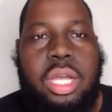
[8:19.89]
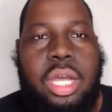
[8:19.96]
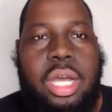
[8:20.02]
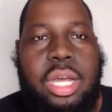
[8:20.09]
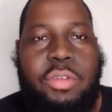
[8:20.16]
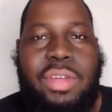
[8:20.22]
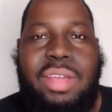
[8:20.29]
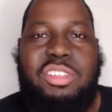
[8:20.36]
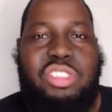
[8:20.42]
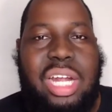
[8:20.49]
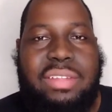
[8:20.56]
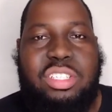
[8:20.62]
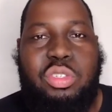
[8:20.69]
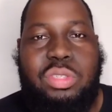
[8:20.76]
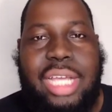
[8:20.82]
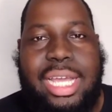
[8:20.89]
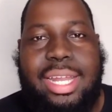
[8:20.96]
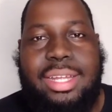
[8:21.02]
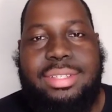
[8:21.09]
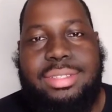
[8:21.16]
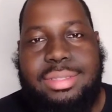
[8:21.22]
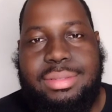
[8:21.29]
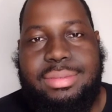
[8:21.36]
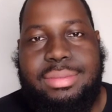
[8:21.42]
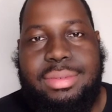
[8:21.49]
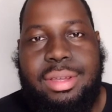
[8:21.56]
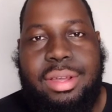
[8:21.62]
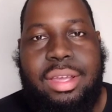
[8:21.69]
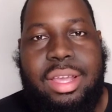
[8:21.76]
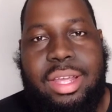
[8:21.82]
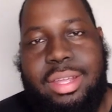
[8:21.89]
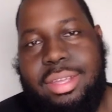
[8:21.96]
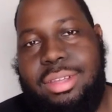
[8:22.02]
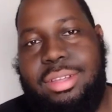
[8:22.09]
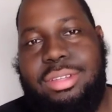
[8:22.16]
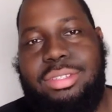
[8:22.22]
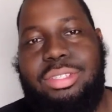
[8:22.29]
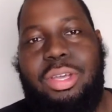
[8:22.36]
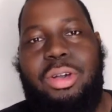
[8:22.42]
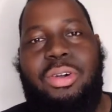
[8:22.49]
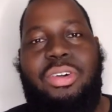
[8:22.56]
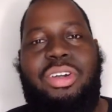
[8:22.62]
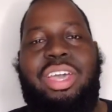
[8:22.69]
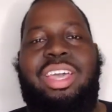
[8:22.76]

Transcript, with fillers: uh, the Ravens drafted two tight ends. so